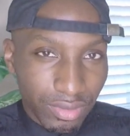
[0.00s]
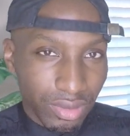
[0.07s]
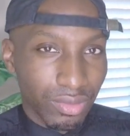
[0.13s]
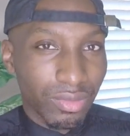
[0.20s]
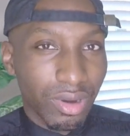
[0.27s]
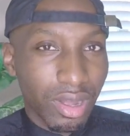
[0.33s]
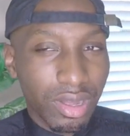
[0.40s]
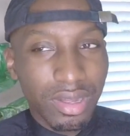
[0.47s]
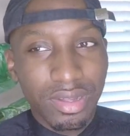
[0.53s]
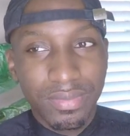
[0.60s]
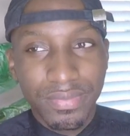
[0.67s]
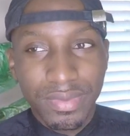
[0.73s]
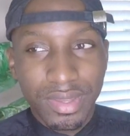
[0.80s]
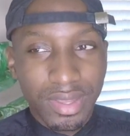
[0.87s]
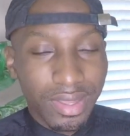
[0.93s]
you the raw.
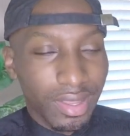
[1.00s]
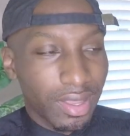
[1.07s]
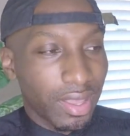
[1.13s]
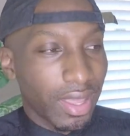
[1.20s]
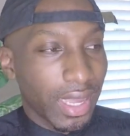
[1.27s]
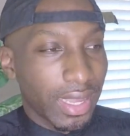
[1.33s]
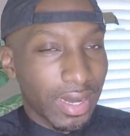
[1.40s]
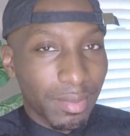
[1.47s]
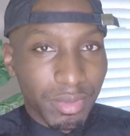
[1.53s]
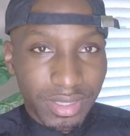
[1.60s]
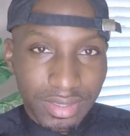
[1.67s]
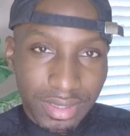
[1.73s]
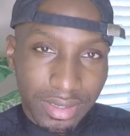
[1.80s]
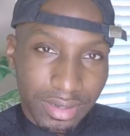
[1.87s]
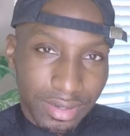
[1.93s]
And I'm a
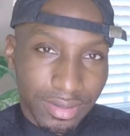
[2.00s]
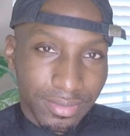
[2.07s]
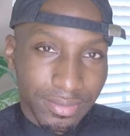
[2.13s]
sinner.